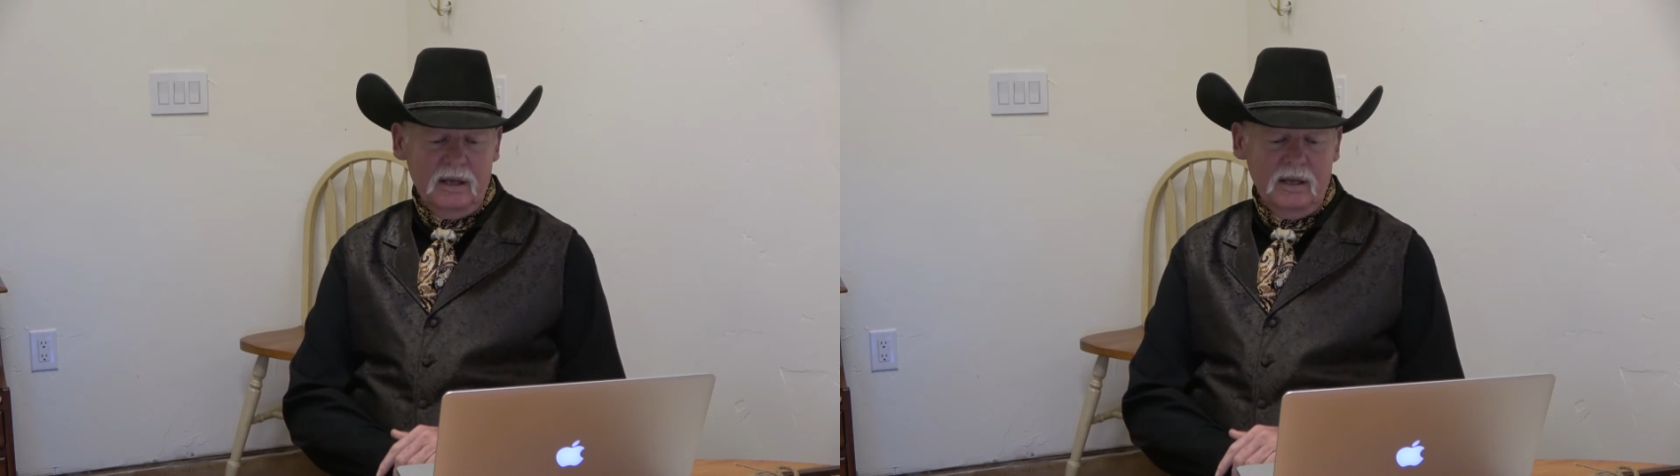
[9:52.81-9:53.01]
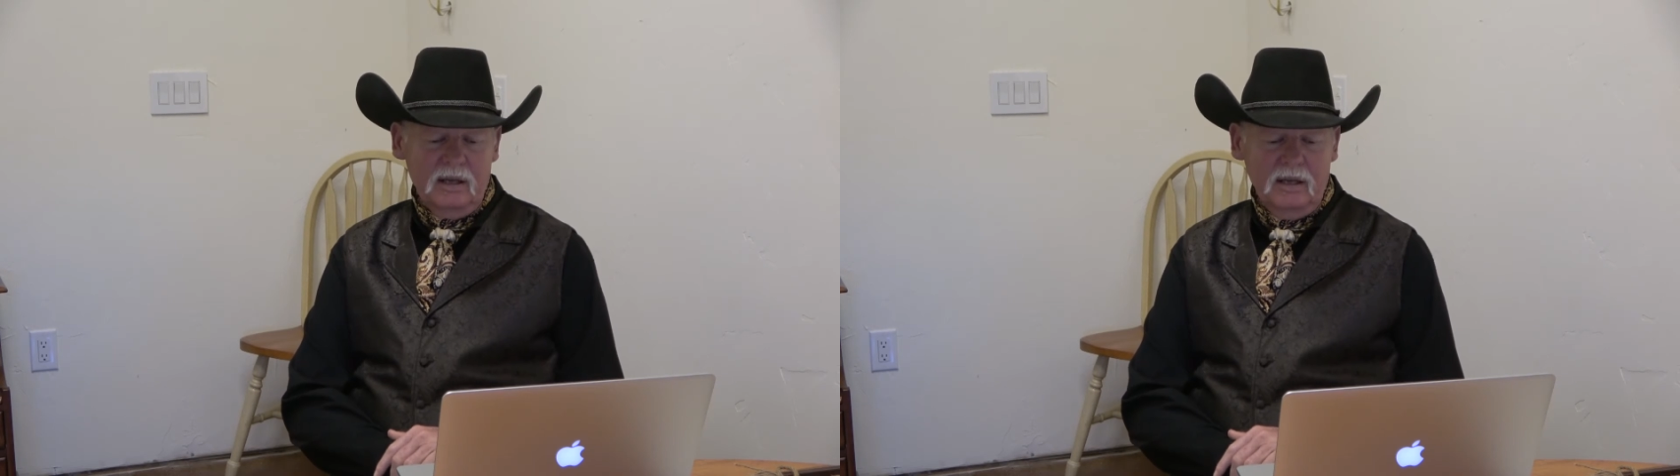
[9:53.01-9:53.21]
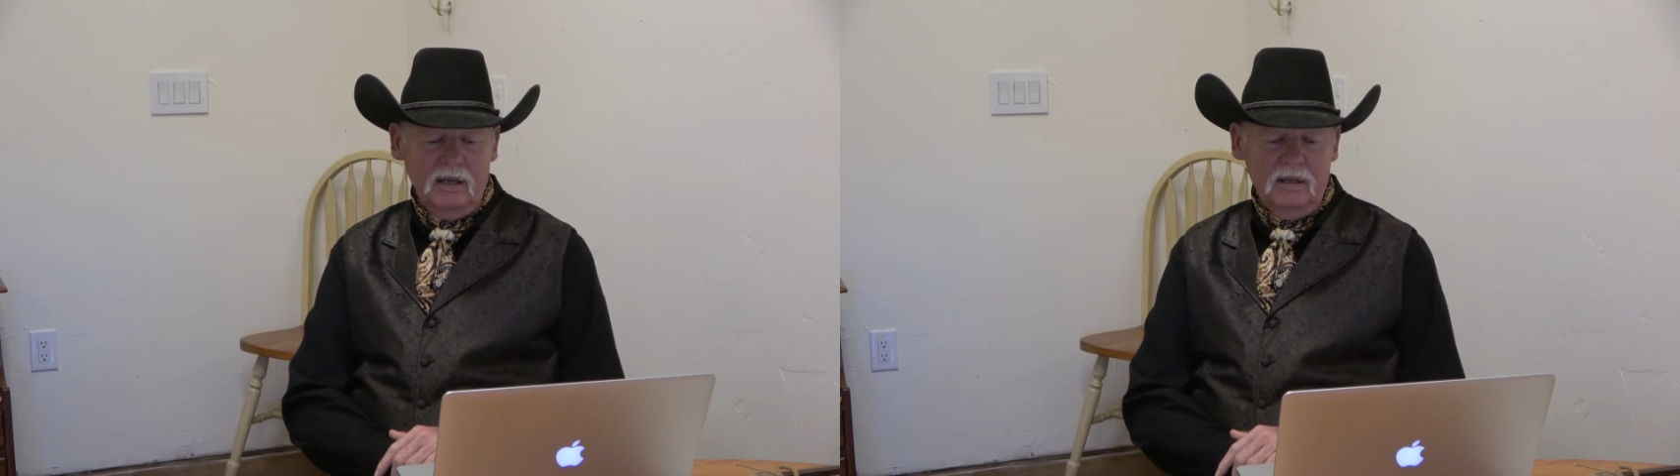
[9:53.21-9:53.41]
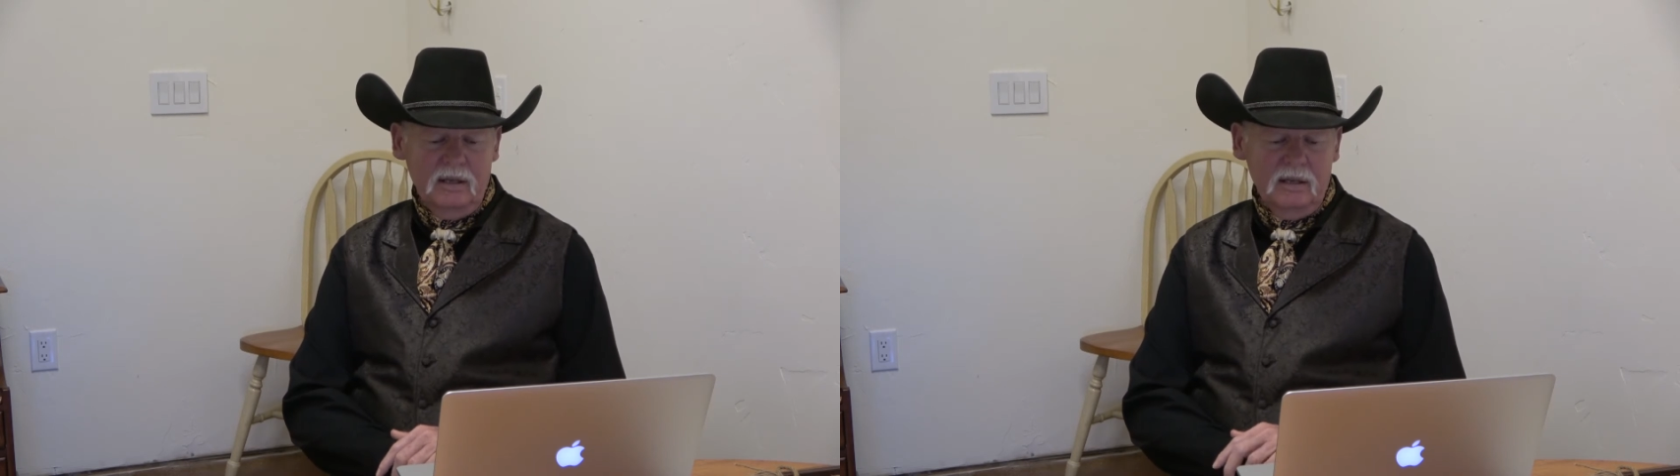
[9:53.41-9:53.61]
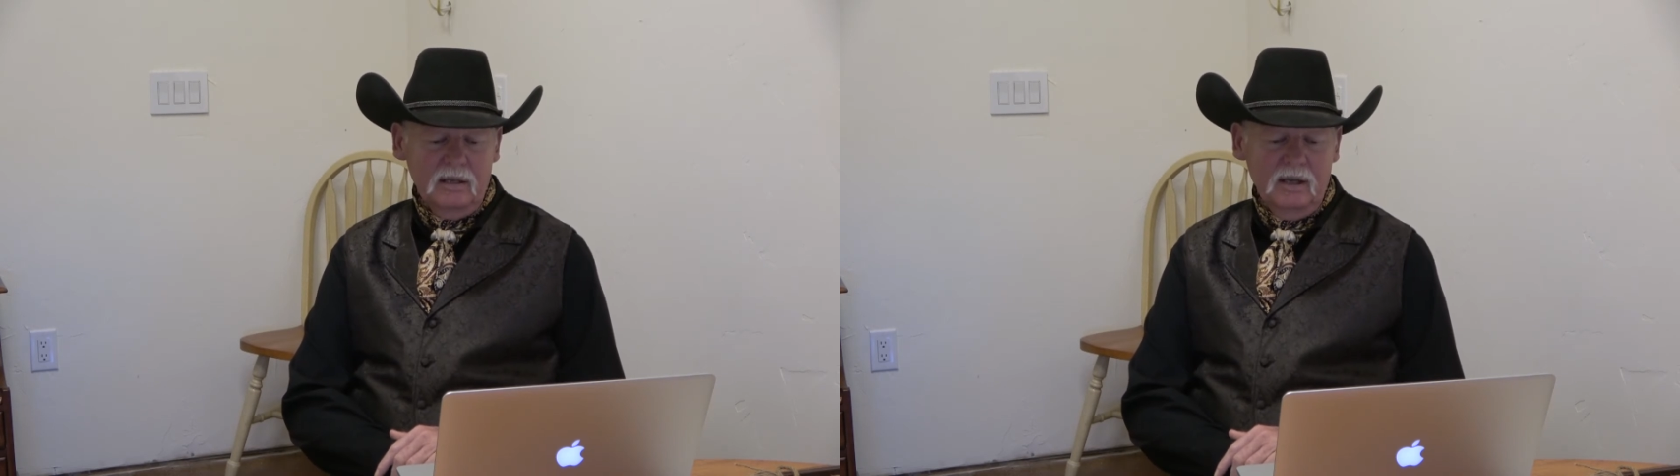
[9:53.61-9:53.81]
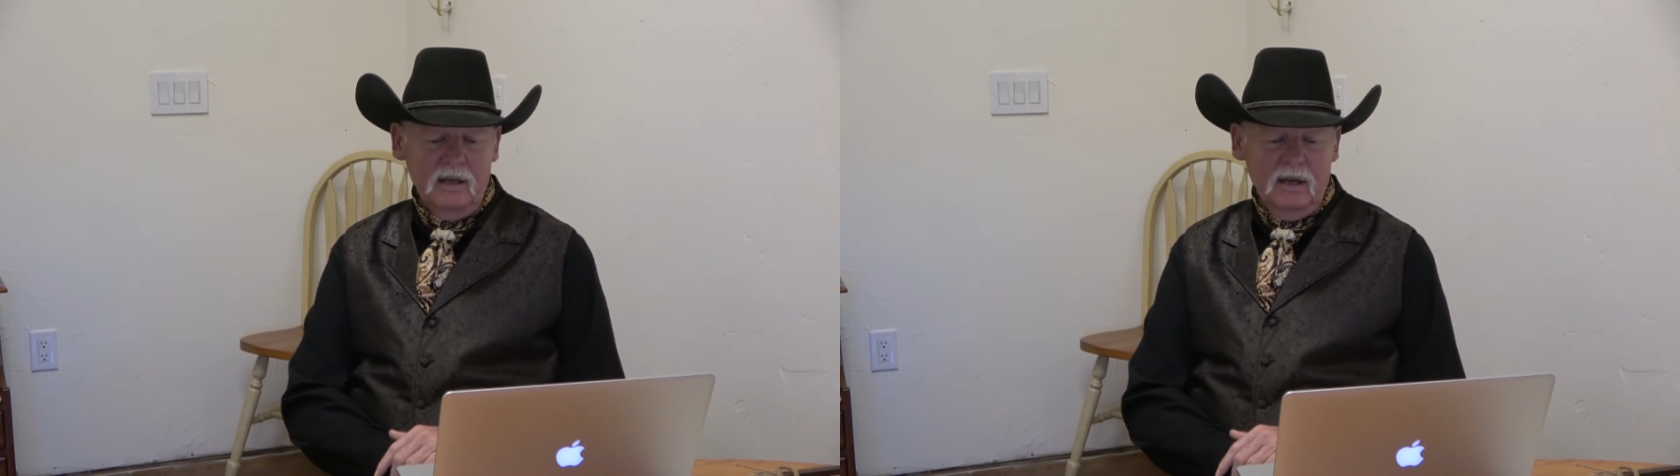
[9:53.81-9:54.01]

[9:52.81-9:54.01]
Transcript: kicking and